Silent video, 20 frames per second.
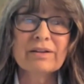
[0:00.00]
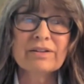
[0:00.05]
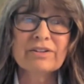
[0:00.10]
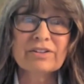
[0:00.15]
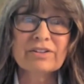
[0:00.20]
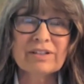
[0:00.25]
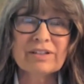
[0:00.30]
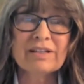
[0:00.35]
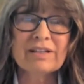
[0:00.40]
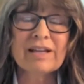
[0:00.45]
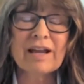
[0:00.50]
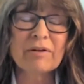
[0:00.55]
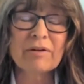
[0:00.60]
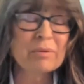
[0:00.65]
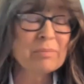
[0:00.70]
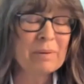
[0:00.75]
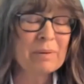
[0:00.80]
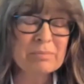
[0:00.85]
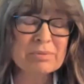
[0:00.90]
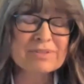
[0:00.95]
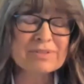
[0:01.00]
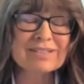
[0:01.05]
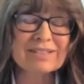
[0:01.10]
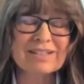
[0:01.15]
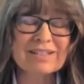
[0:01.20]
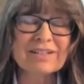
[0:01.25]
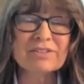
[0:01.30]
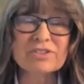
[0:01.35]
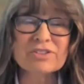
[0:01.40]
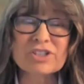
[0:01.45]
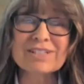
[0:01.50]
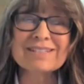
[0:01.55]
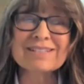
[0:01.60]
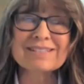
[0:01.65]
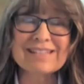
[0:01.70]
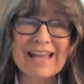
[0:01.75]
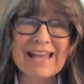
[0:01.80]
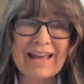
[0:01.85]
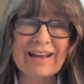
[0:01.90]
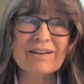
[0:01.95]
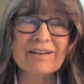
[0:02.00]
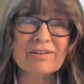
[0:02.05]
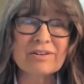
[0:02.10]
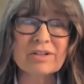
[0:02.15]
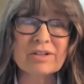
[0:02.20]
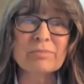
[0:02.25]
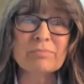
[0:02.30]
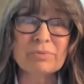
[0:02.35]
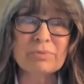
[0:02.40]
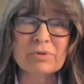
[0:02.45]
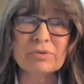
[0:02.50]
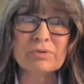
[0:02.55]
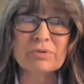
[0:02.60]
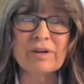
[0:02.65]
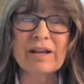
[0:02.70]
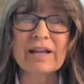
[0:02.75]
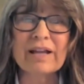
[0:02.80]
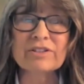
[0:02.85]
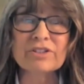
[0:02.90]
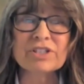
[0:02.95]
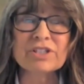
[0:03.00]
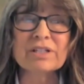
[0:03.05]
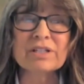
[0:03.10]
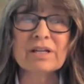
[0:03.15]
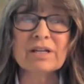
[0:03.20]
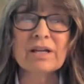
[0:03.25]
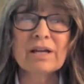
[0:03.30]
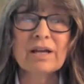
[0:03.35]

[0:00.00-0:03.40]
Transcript: I remember seeing her, she sat at her computer and she